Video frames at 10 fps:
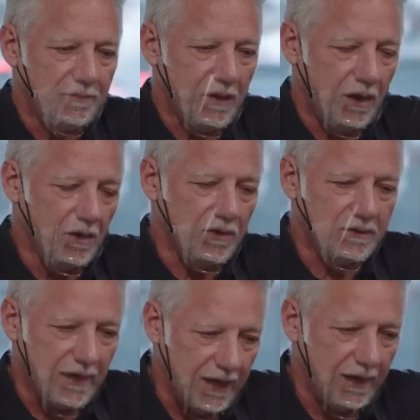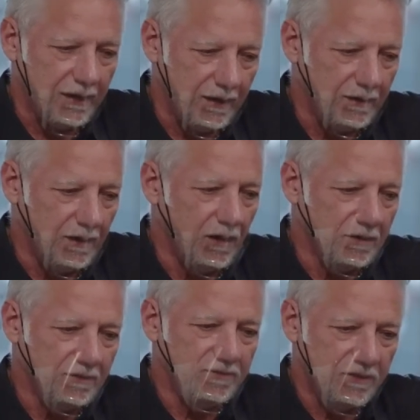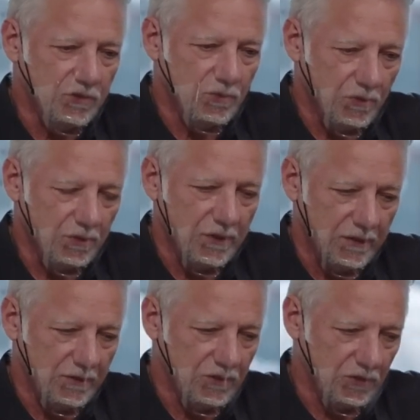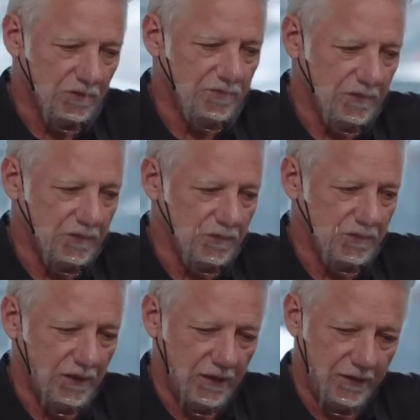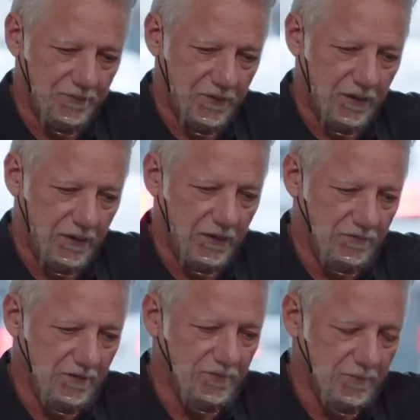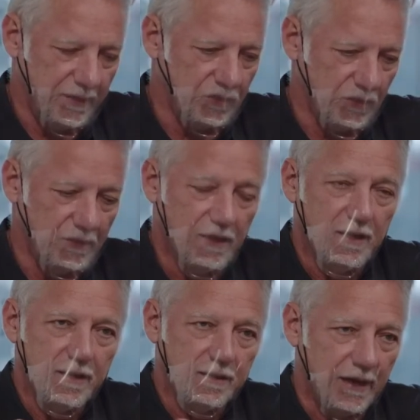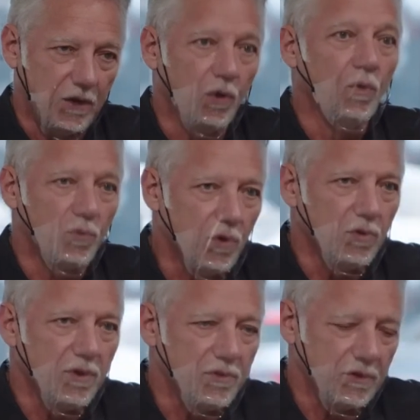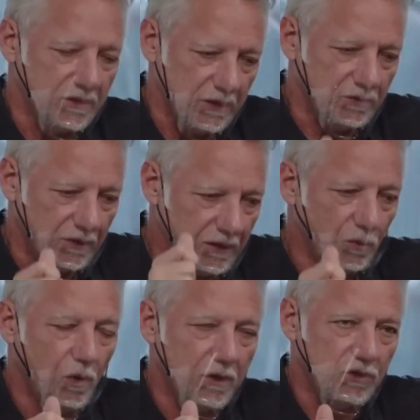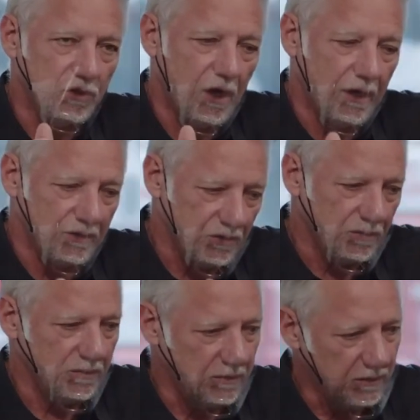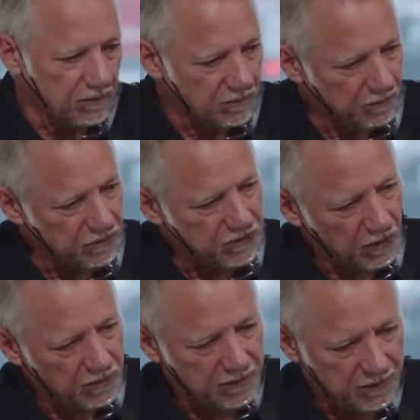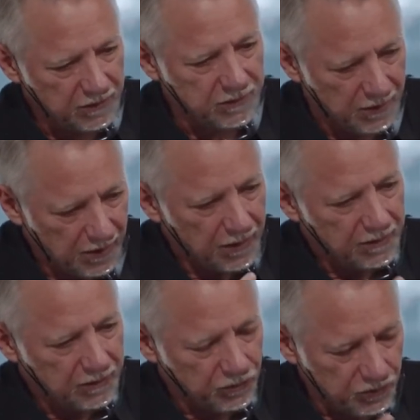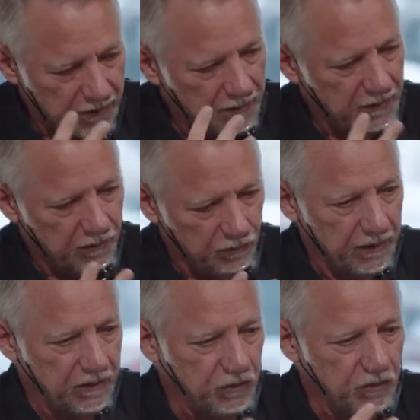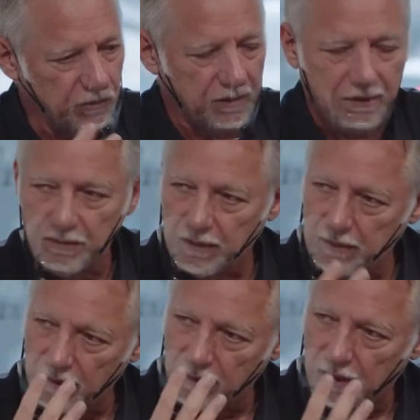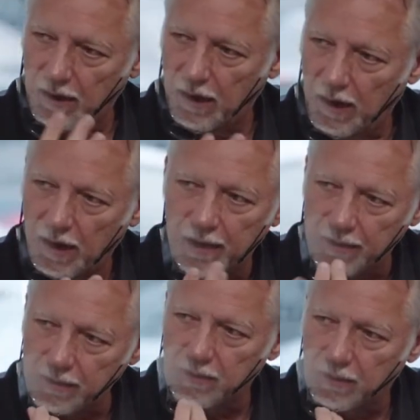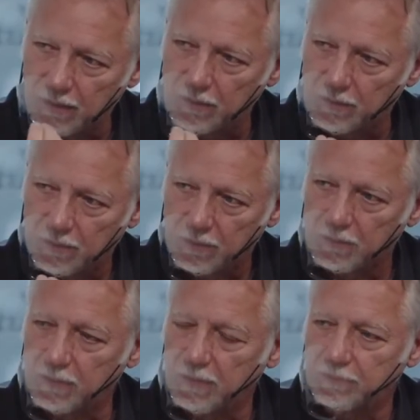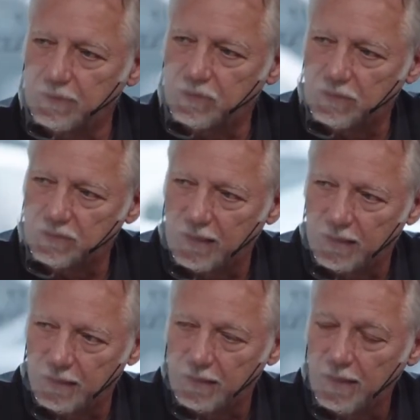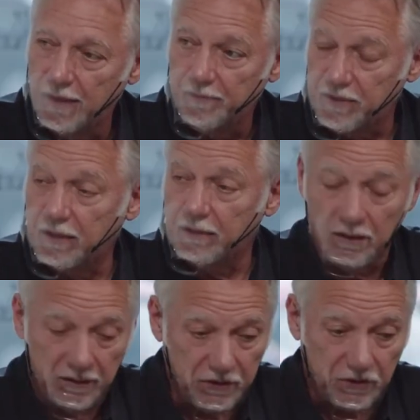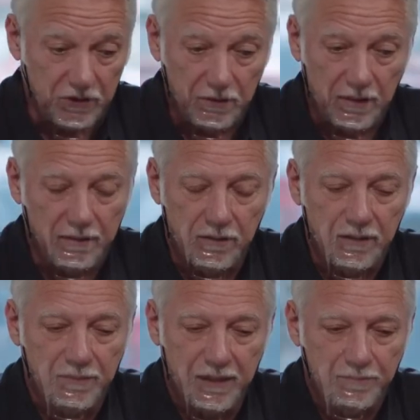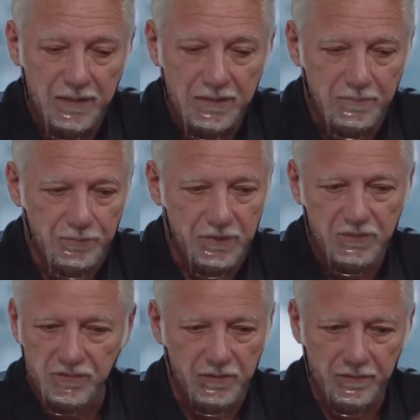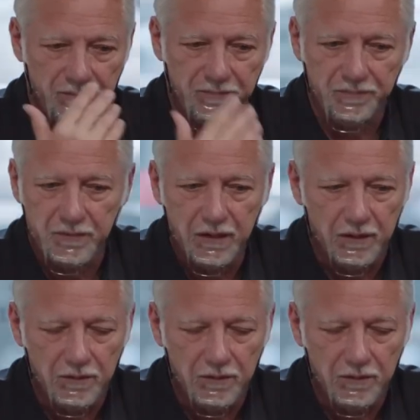all the data and all the visual kind of surface of information that a whole roll of 36 in one shot. So the result is these really rich, creamy, high color images that are, they're still, I look at my 8x10 prints from, the